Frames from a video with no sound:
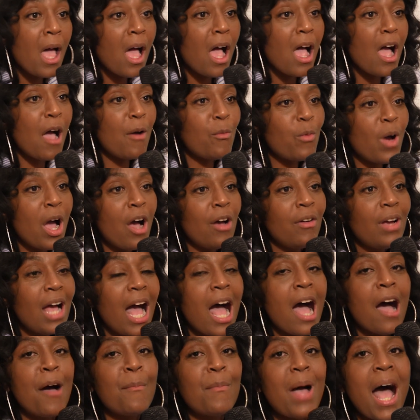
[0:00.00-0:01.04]
I
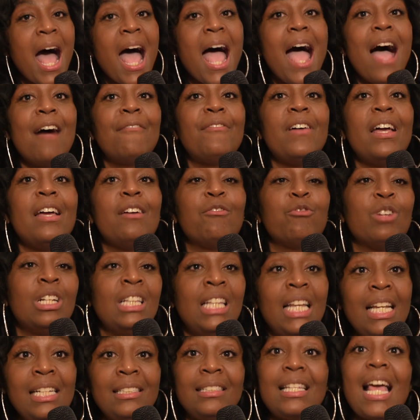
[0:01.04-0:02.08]
have a
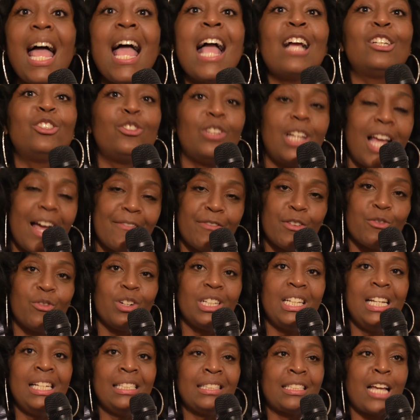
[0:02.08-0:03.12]
release. Actually, I have a
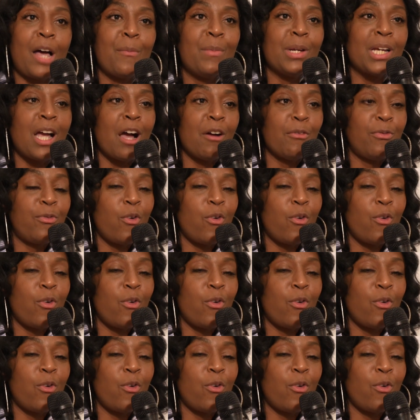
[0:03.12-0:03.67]
release coming up